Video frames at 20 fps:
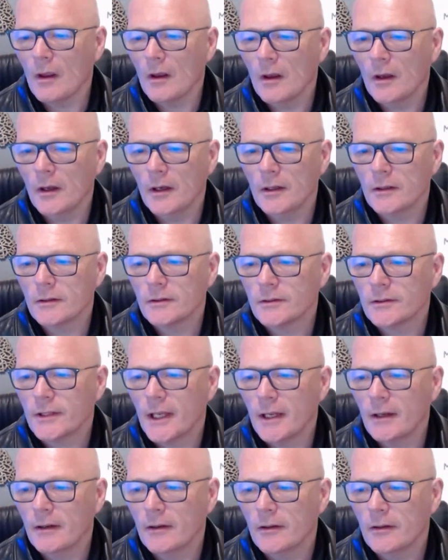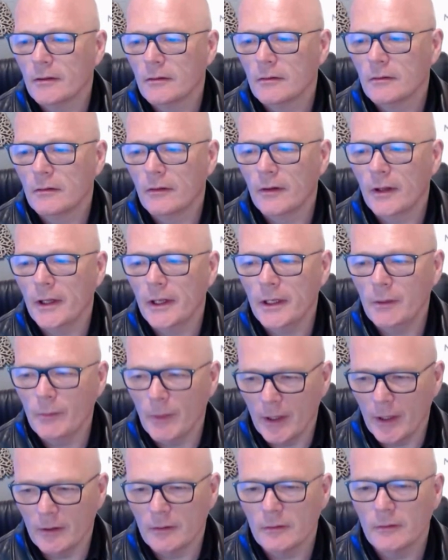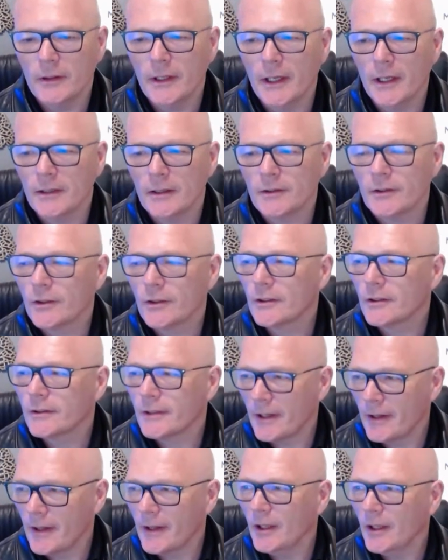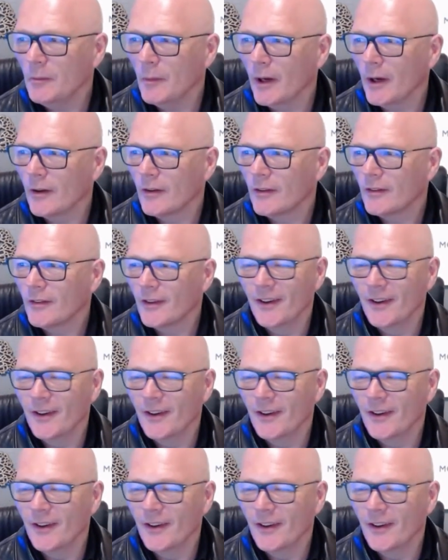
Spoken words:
to send the email. Yes, you're going to send the email.